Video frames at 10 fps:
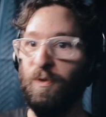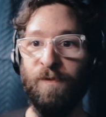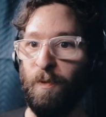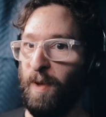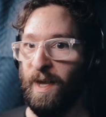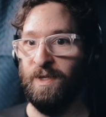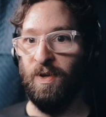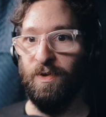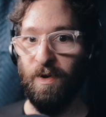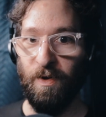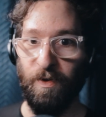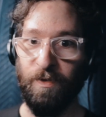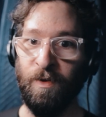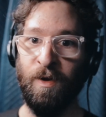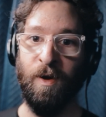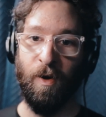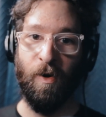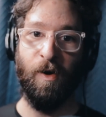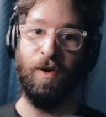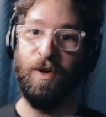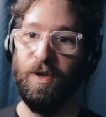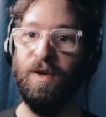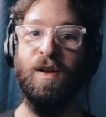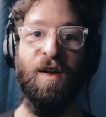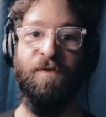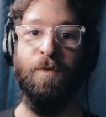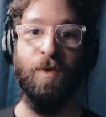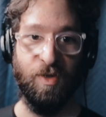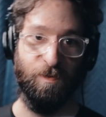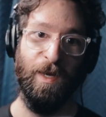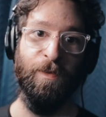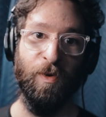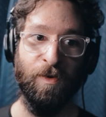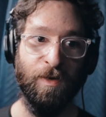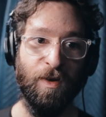moving blankets on their own are good enough for most people.